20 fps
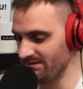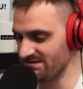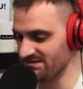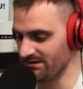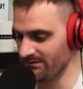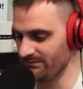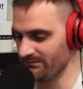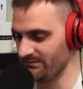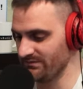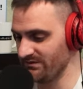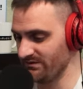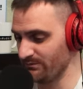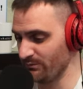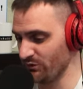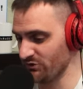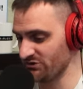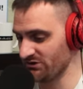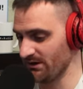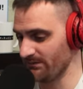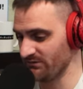Some
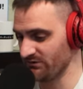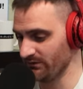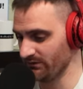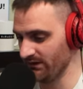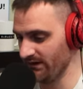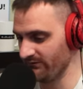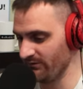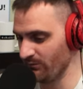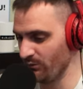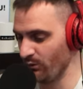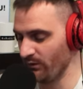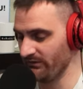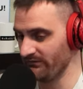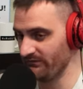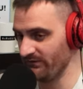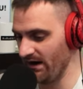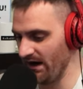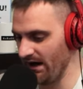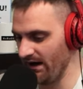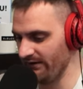push it up to
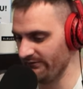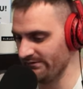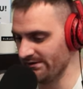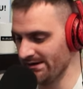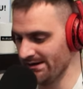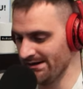11.5.